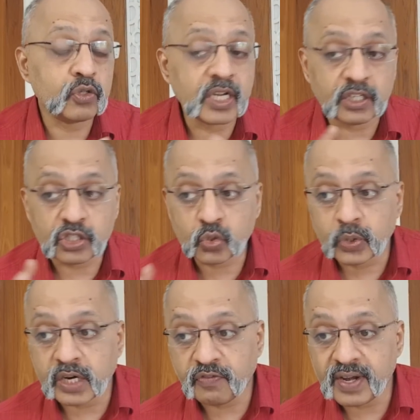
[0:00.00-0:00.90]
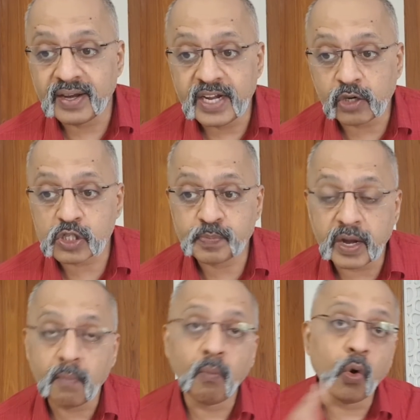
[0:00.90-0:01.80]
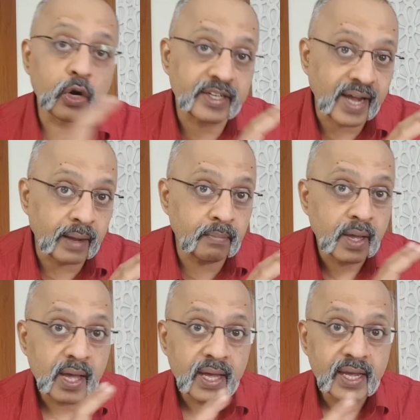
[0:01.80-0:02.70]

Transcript: so that the student will need to spend more time